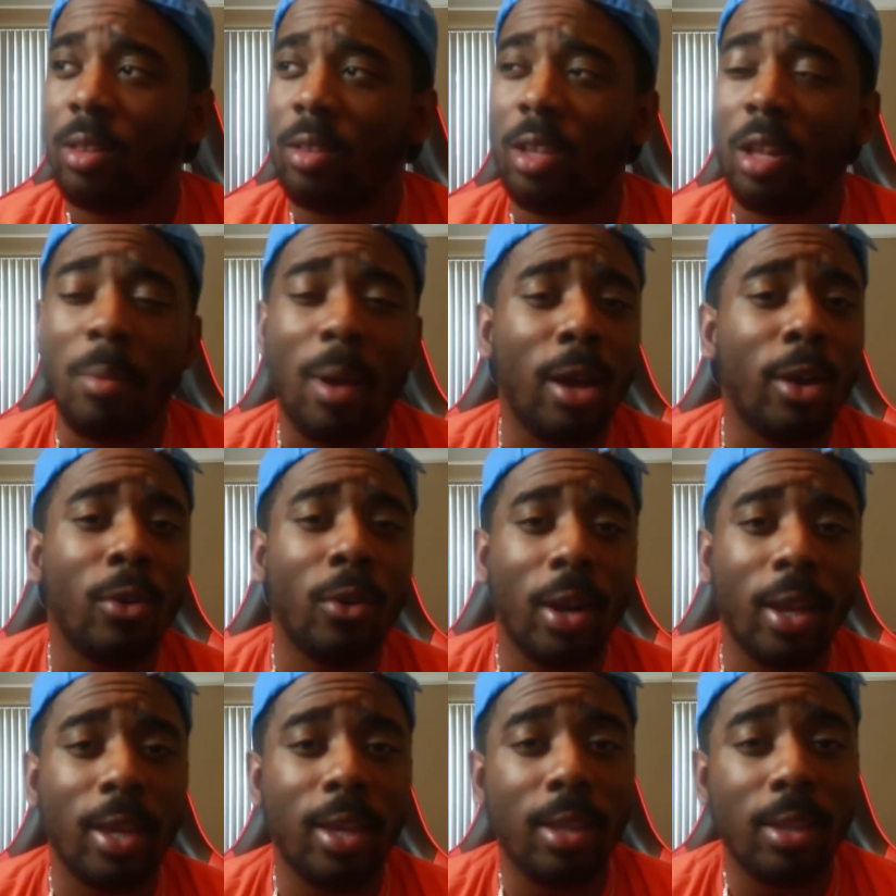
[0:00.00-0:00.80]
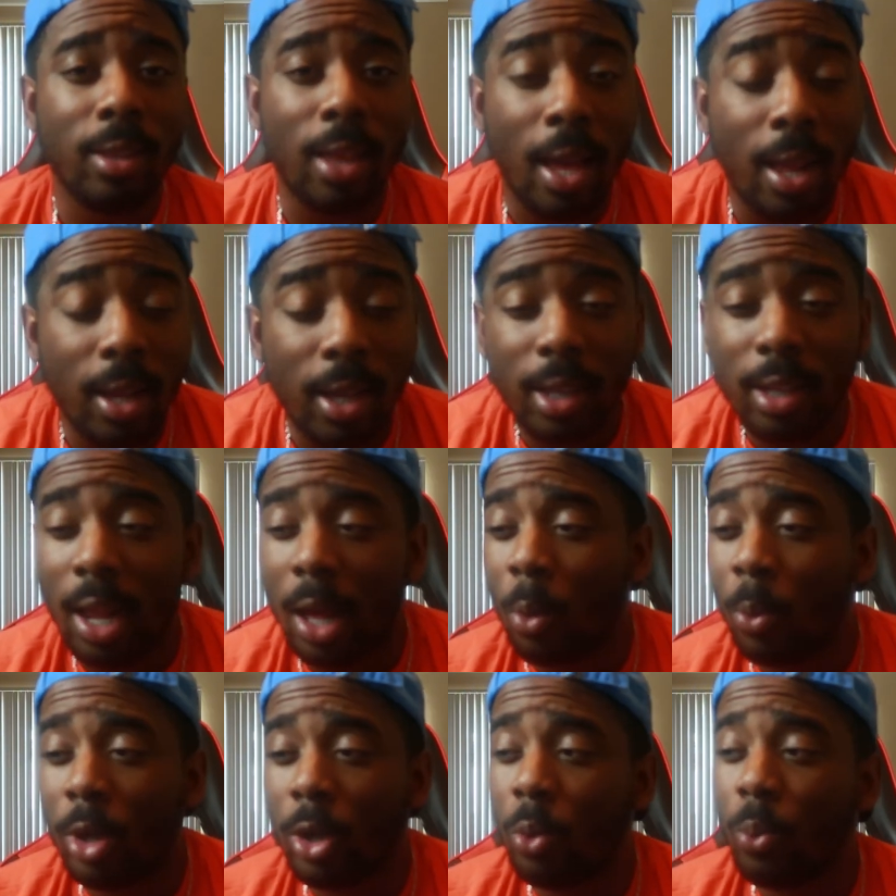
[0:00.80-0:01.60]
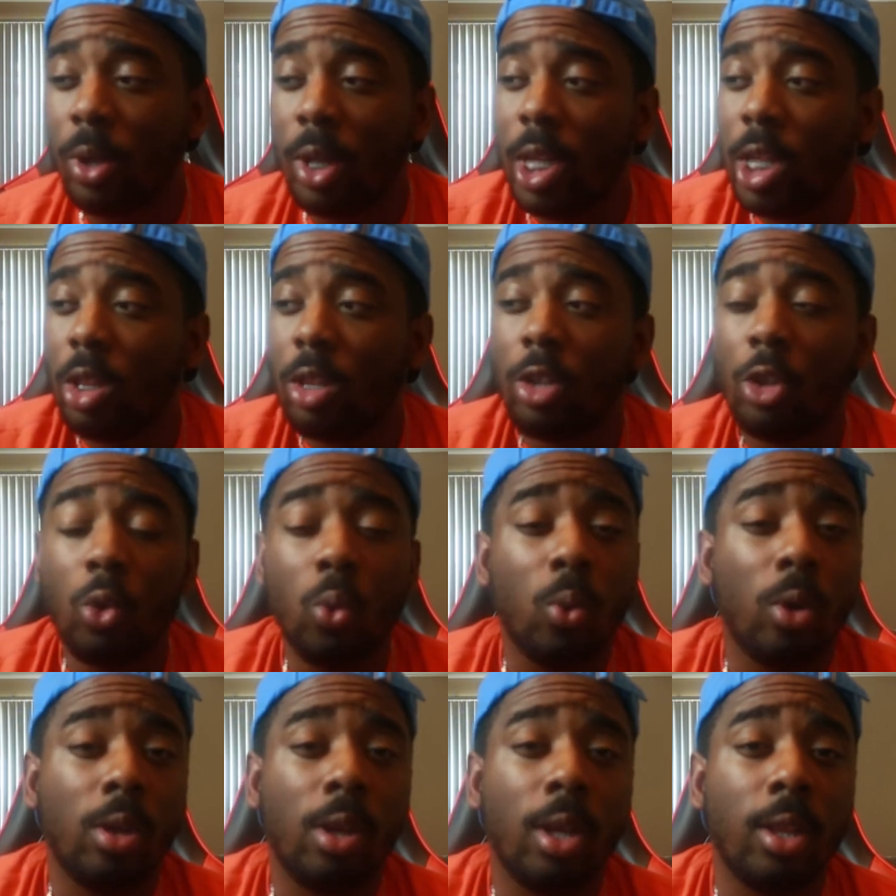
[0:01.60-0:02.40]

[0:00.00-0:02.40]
tell him how great he's at it. Like, what do we need to do?